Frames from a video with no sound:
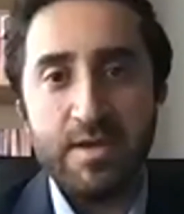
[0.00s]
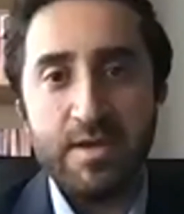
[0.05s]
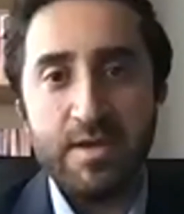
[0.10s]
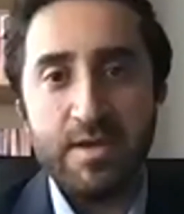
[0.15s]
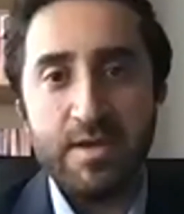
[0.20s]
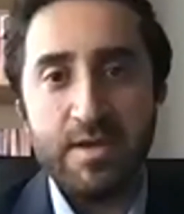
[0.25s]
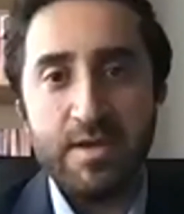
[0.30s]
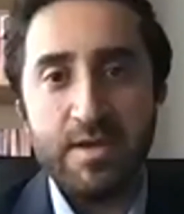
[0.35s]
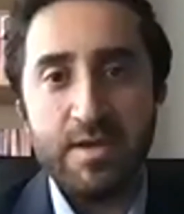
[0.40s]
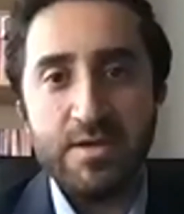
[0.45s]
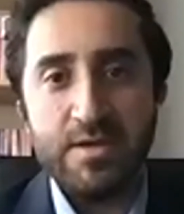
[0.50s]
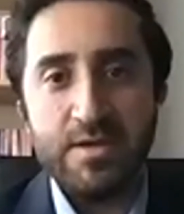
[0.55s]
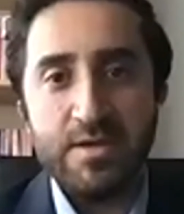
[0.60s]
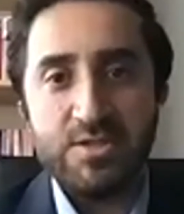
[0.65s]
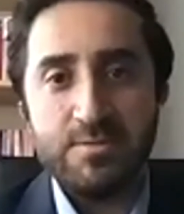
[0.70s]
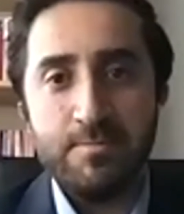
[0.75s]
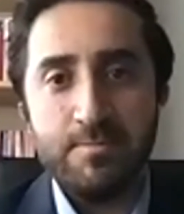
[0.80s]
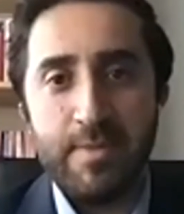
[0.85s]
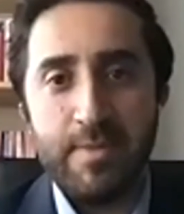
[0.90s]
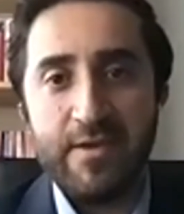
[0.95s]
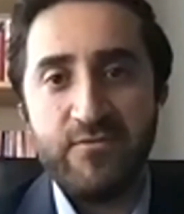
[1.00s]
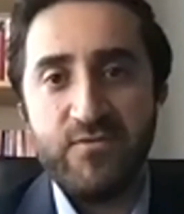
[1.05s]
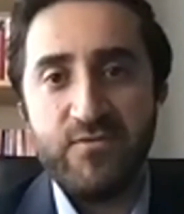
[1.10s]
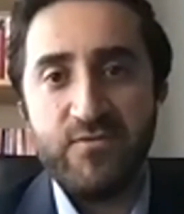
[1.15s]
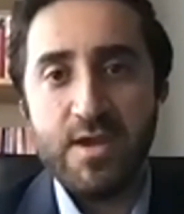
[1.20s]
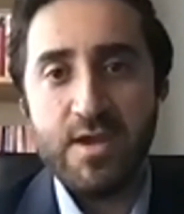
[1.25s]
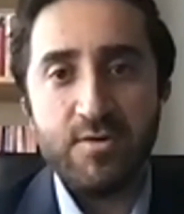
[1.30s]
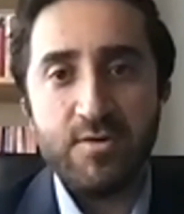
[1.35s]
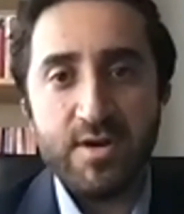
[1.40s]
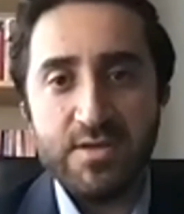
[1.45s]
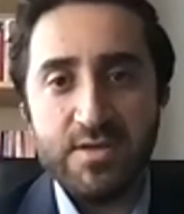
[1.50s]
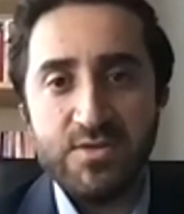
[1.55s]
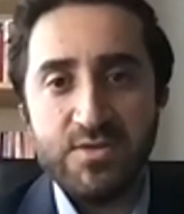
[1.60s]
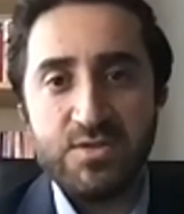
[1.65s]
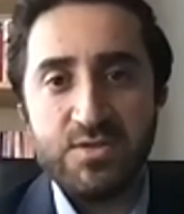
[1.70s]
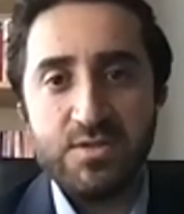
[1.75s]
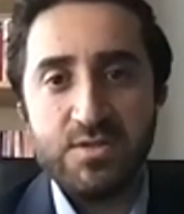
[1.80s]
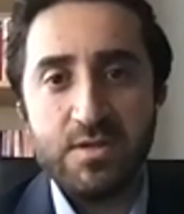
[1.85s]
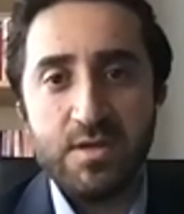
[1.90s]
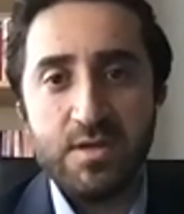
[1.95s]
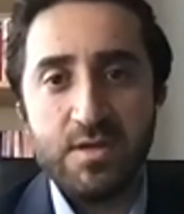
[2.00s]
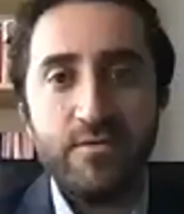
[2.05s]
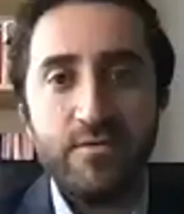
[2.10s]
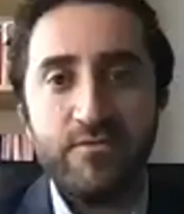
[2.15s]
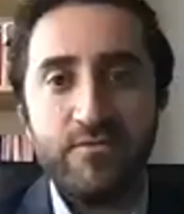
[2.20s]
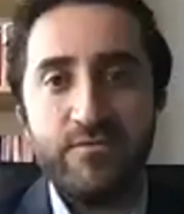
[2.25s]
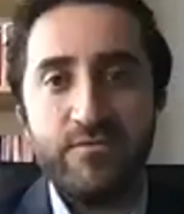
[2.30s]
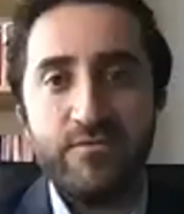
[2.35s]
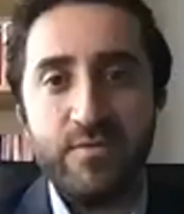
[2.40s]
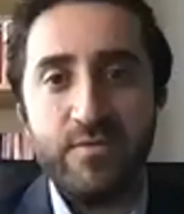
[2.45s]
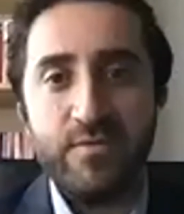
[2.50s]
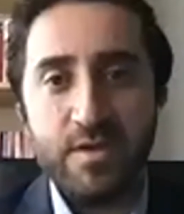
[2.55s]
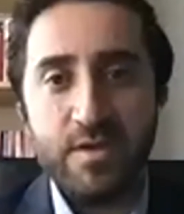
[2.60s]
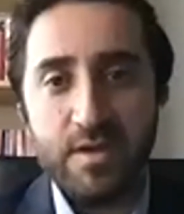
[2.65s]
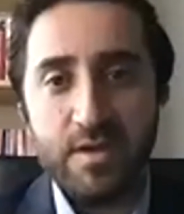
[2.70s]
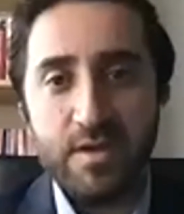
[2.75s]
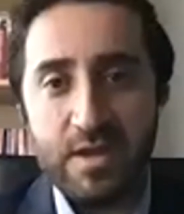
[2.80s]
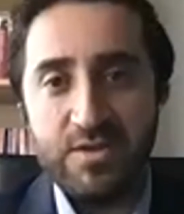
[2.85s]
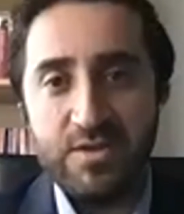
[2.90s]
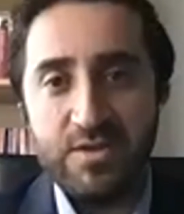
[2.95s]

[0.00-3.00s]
because my fear is you will have